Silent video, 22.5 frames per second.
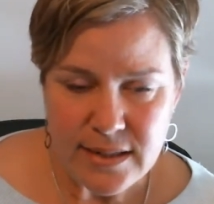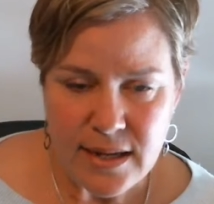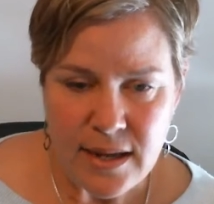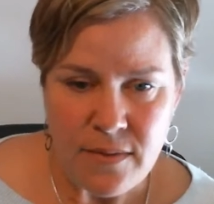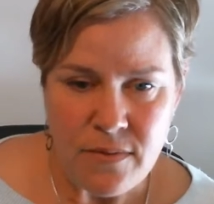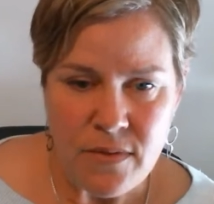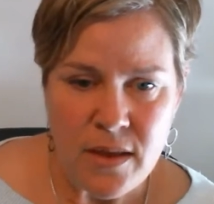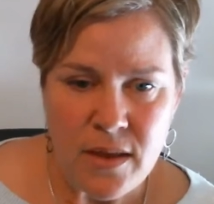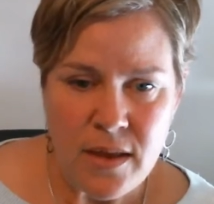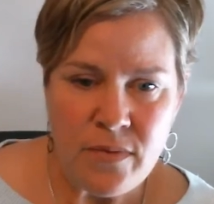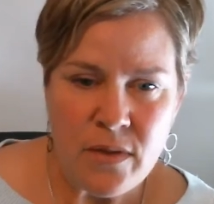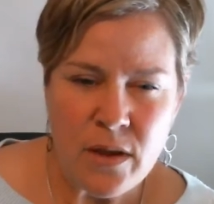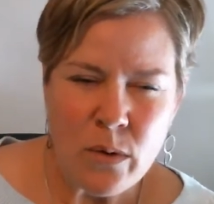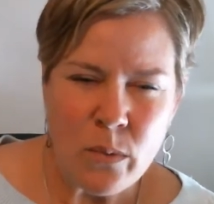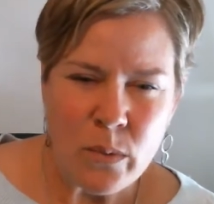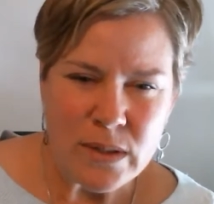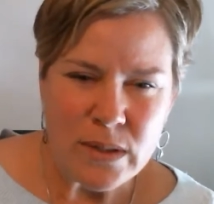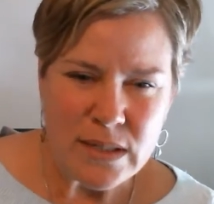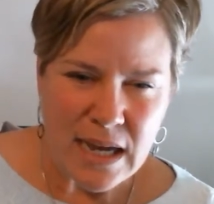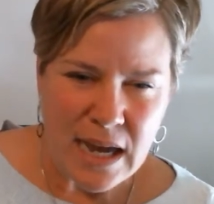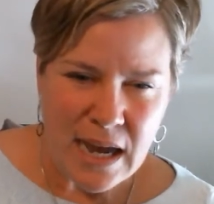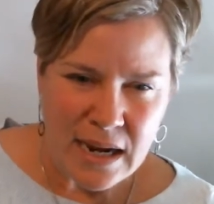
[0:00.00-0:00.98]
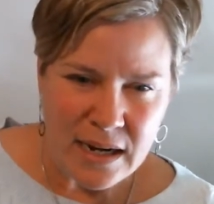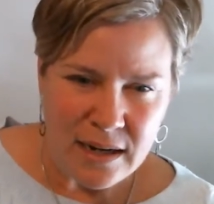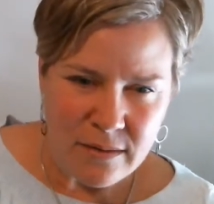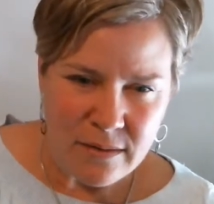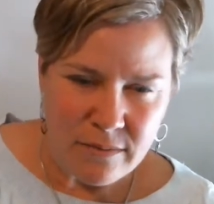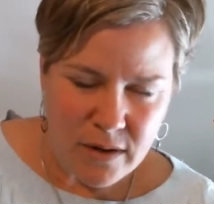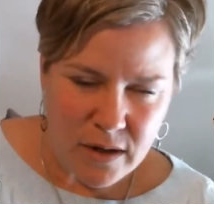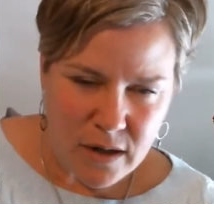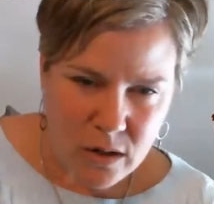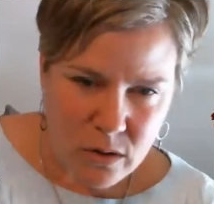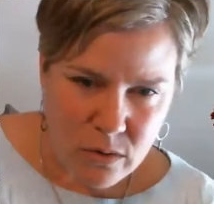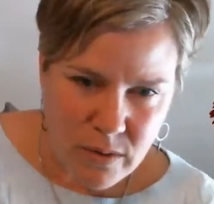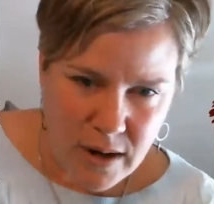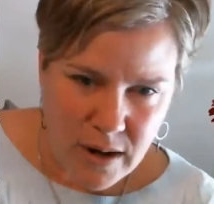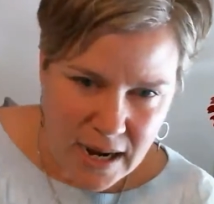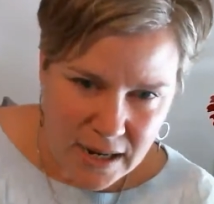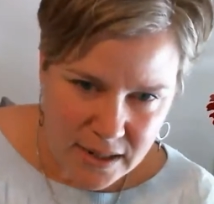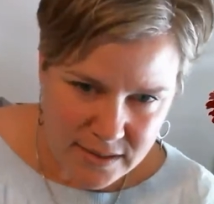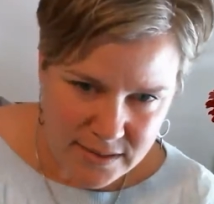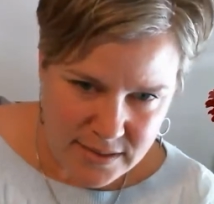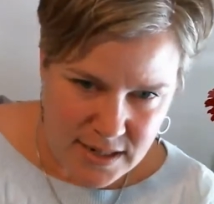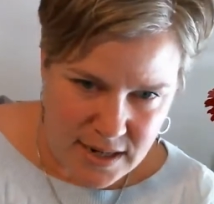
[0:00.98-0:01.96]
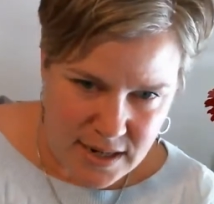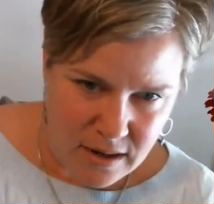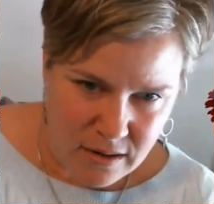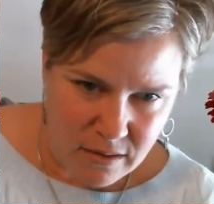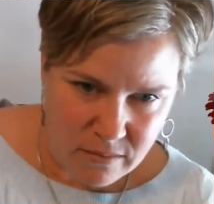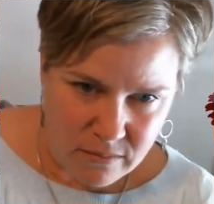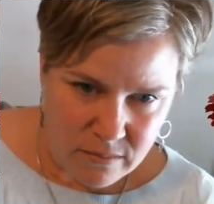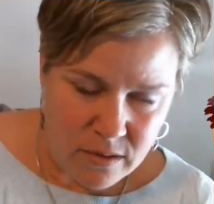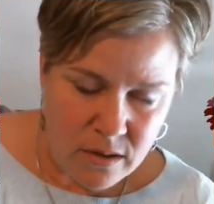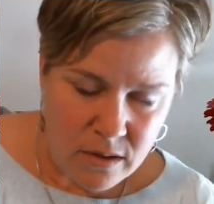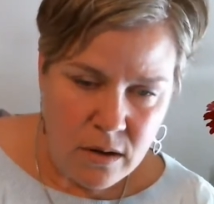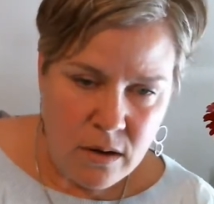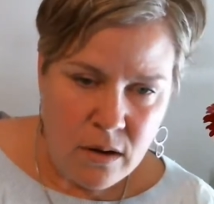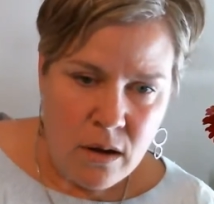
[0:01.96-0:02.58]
And then there was kind of a crackdown